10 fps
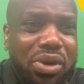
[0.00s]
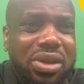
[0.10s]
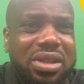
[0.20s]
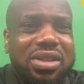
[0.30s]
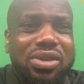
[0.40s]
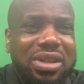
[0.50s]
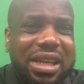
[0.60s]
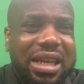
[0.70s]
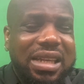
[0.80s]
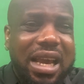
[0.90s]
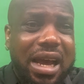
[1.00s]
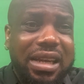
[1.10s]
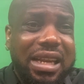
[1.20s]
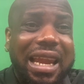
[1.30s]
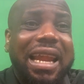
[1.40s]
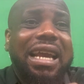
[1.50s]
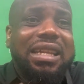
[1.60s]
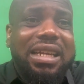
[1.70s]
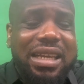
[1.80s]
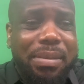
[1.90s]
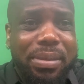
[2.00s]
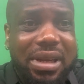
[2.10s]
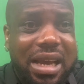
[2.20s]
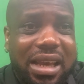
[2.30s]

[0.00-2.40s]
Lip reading: Not that they like that they are